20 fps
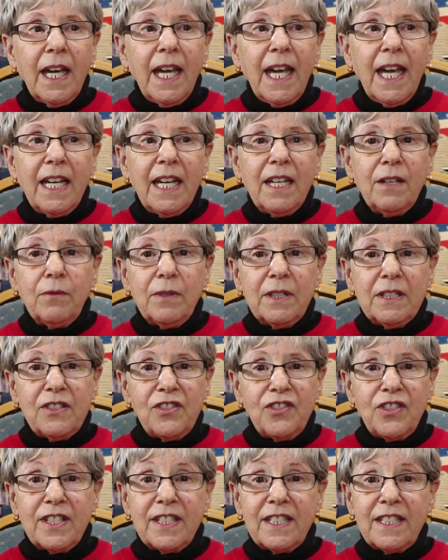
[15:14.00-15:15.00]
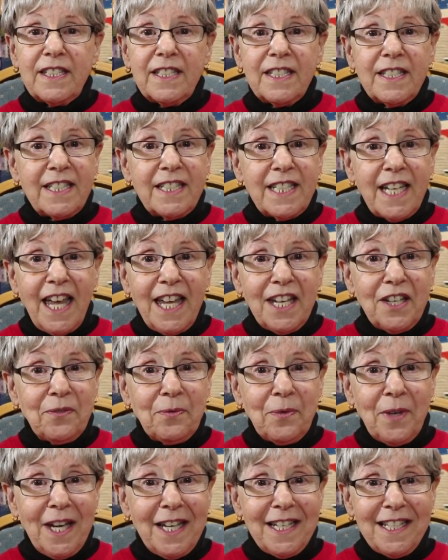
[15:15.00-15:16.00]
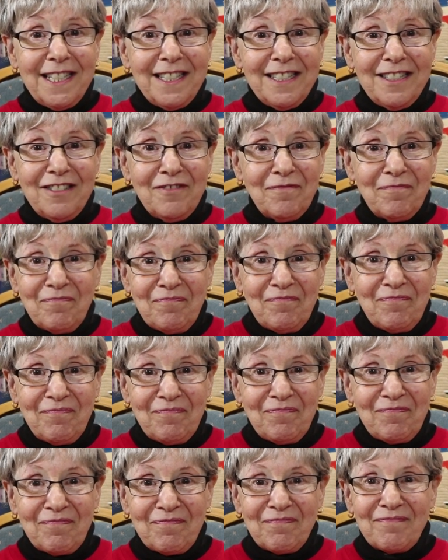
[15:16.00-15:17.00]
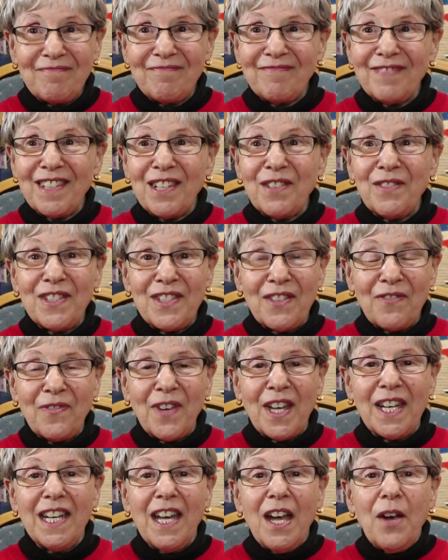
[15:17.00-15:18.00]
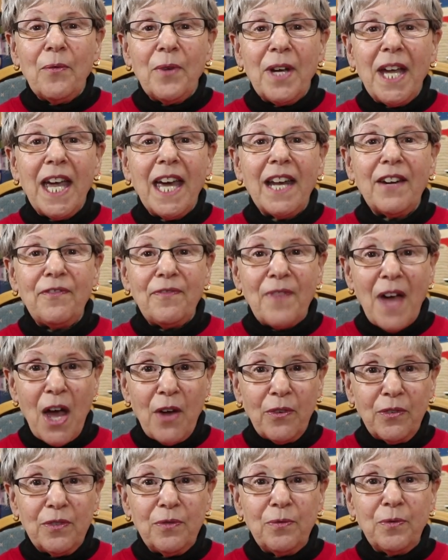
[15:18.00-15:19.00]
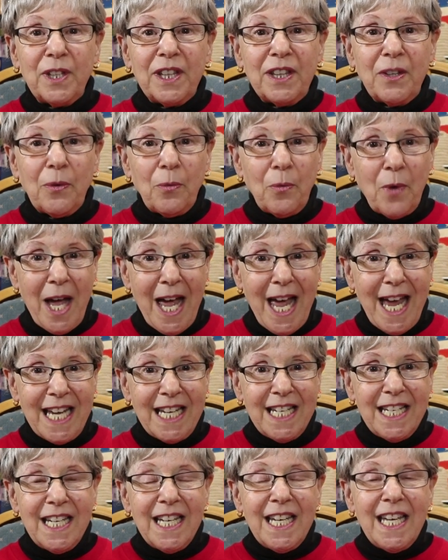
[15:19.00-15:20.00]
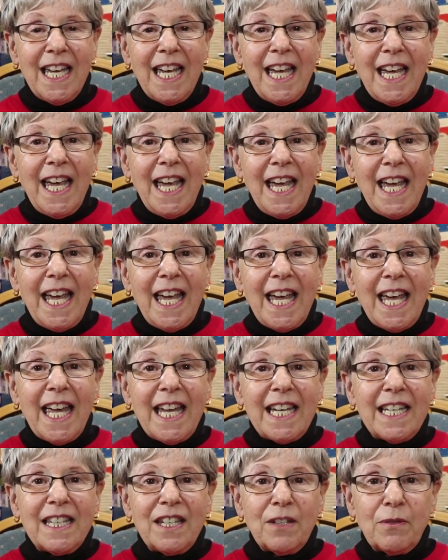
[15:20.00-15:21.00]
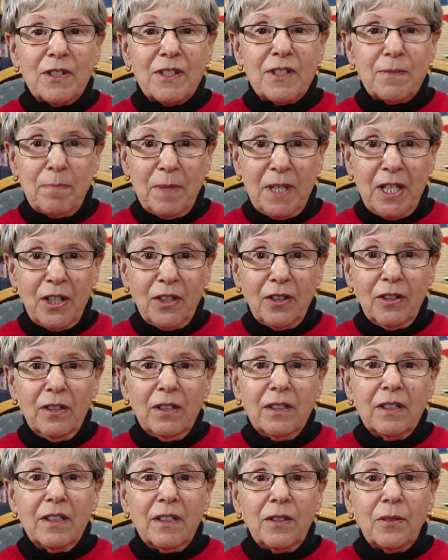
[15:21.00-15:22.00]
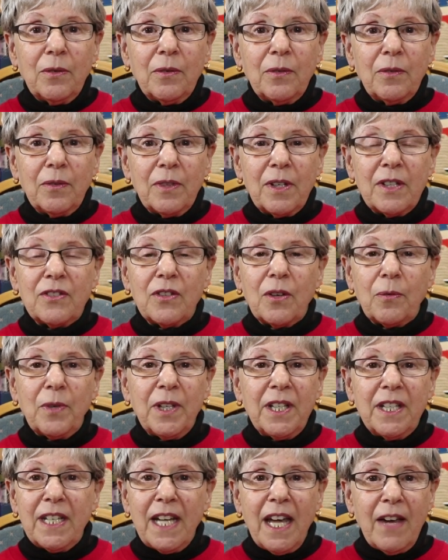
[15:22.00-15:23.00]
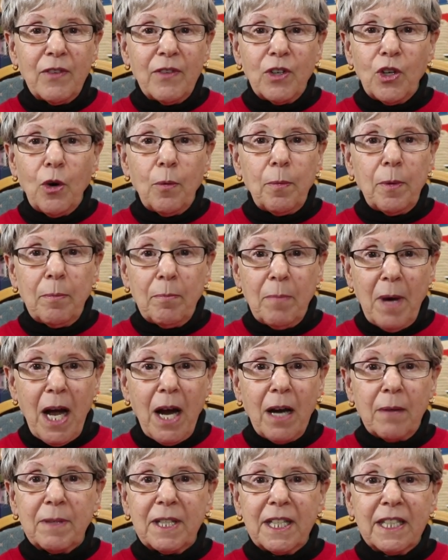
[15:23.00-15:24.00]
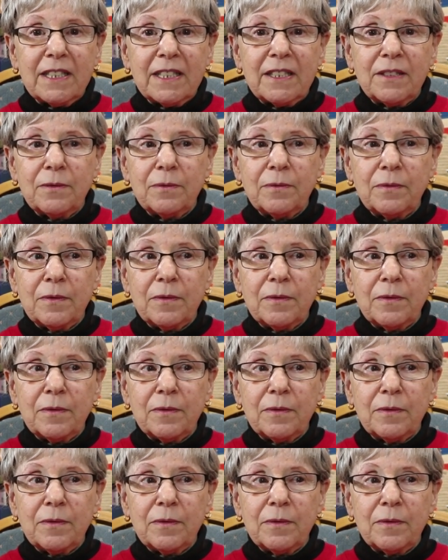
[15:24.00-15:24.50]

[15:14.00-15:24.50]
and it was just an Italian wedding. It was a fun. We had a fountain with the wine, and there was beer. So we didn't have an open bar because it